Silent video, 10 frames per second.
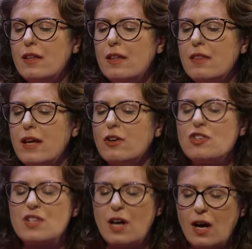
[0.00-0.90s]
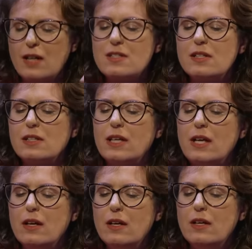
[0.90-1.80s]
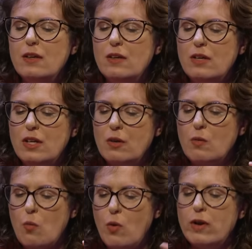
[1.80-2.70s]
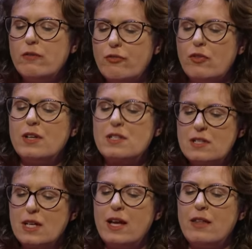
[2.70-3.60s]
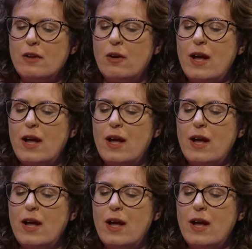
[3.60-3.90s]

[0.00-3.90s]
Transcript: they are just constantly you know, one front together.